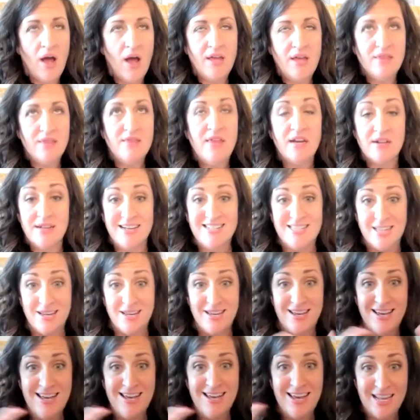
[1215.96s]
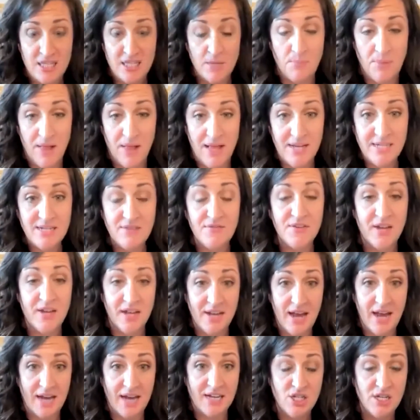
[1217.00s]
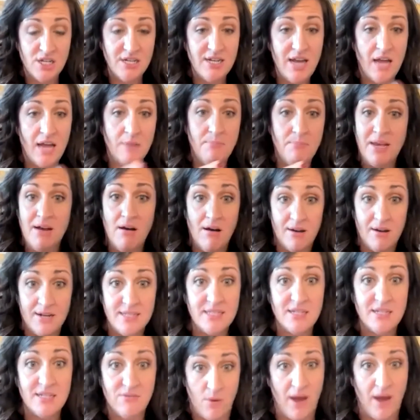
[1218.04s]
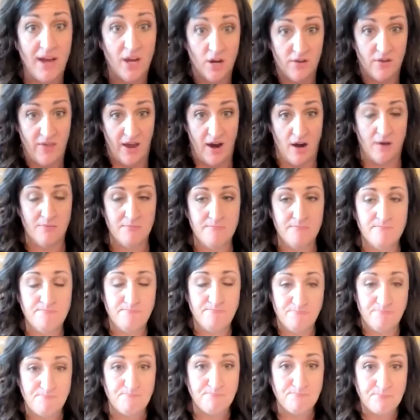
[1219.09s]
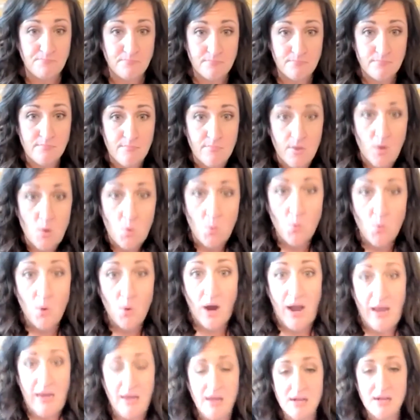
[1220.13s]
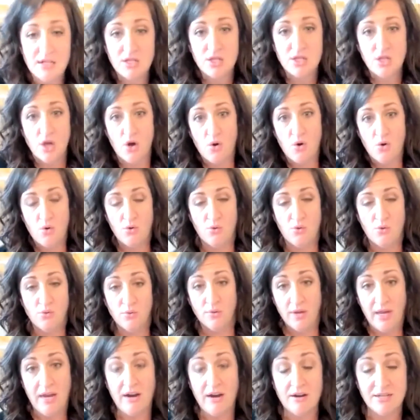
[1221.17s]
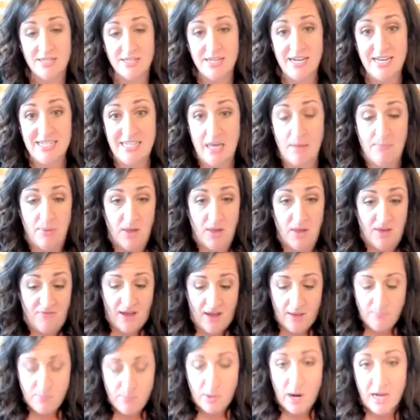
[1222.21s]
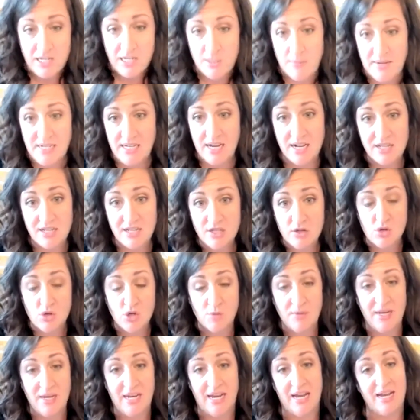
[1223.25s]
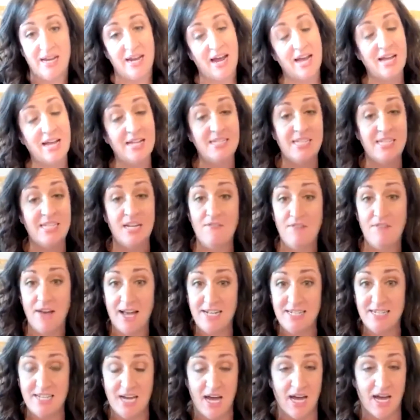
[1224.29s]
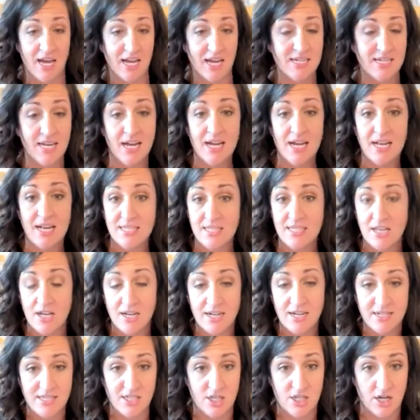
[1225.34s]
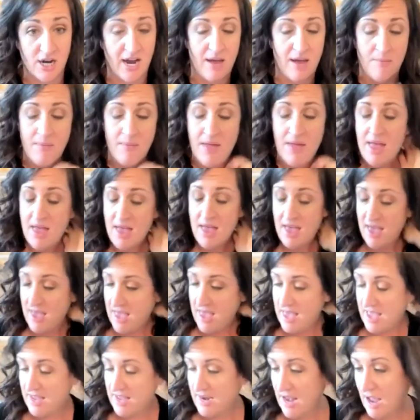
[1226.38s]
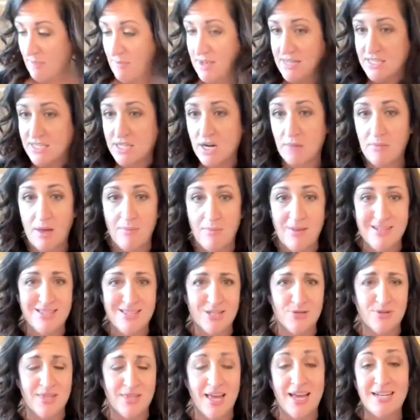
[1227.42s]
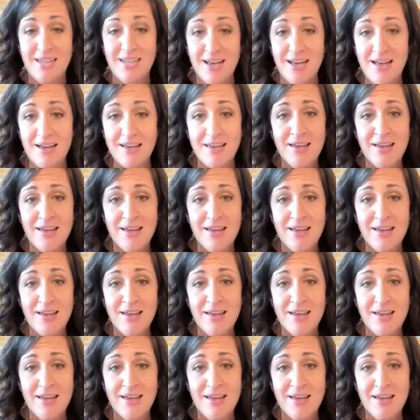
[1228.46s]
it's a blend of connection and being honest of why you're there. Right. So here's an example. If I'm prospecting on social media and I identify Doug, and Doug is on Instagram, and I might start my message with, hey, Doug,